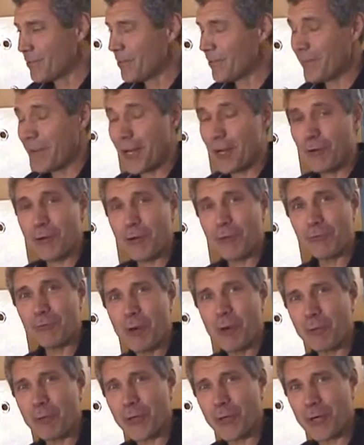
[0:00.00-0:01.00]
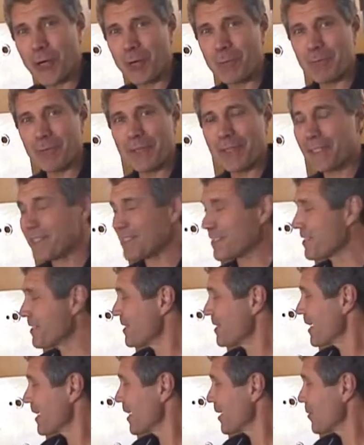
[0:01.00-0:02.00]
We've got our own roamer arm. This
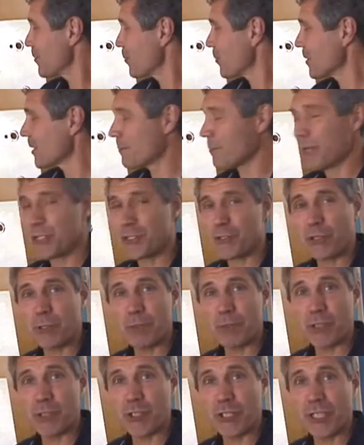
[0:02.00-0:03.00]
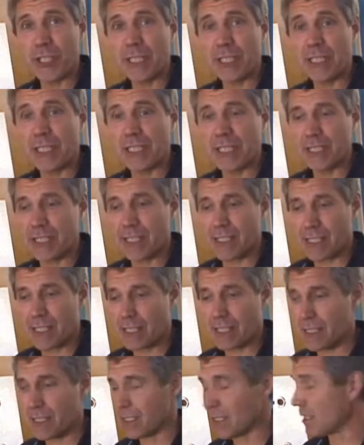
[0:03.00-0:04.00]
is a coordinate measuring machine.
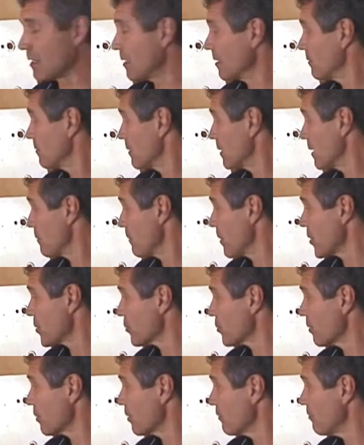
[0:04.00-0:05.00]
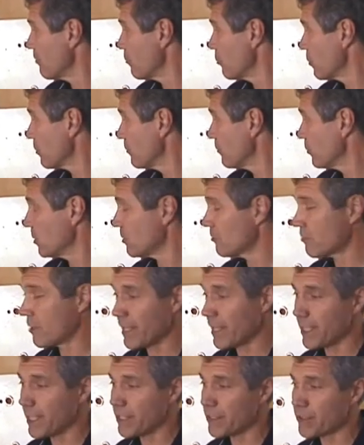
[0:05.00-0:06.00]
It can measure on a 4-foot
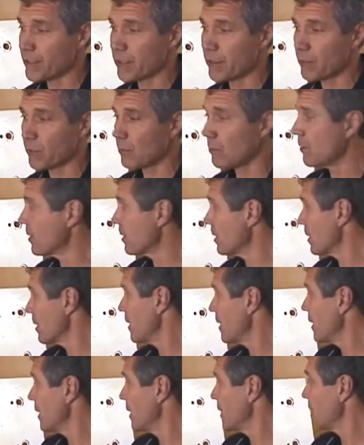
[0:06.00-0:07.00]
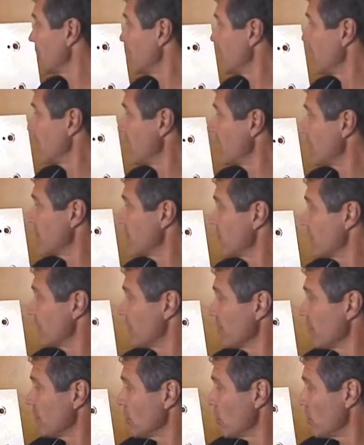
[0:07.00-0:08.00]
radius or within an 8-foot
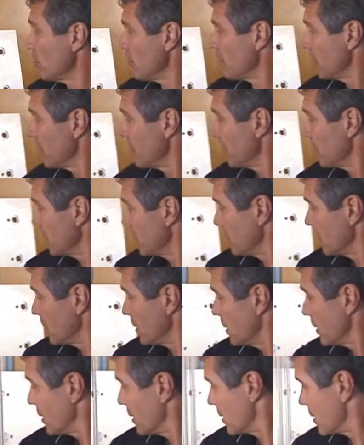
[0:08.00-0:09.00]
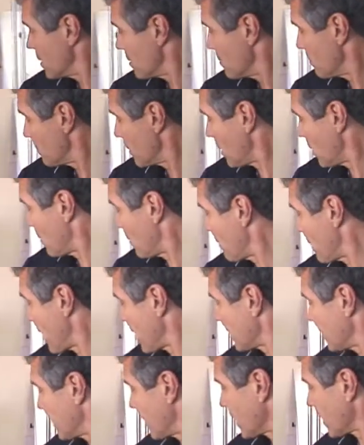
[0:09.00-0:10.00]
envelope. It's
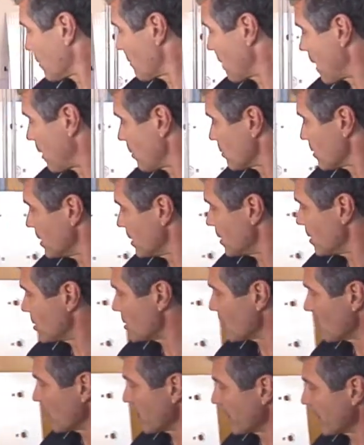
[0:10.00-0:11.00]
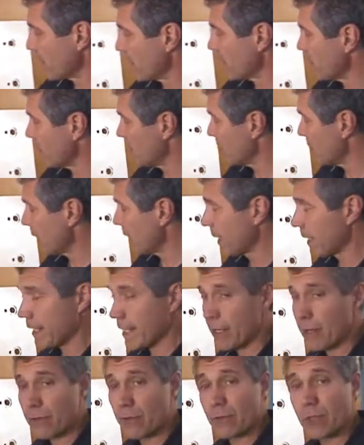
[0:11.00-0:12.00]
magnetic mounted, so we can take
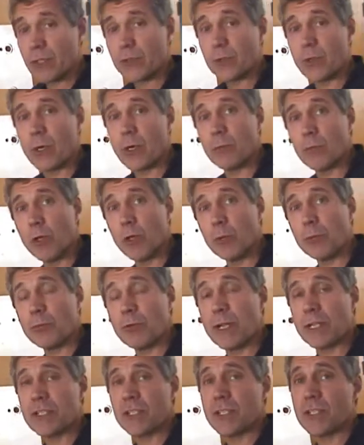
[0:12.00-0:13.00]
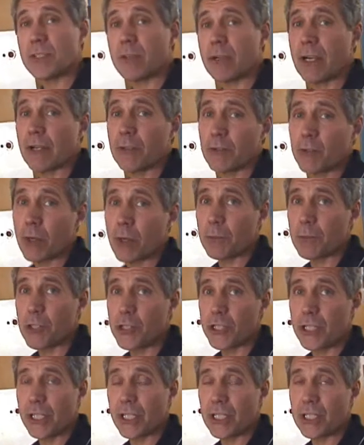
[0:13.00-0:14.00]
it out onto our mold presses or out to our
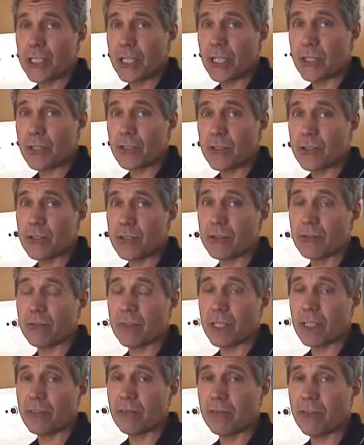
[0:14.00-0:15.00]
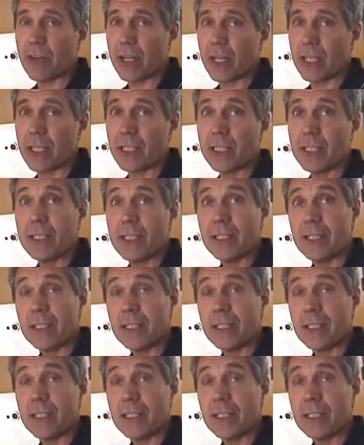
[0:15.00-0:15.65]
machining centers to verify